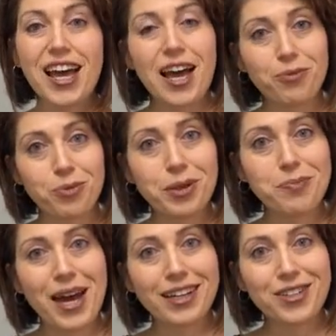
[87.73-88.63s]
and we'll meet
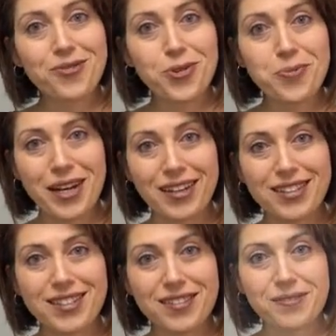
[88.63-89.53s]
back in a few minutes.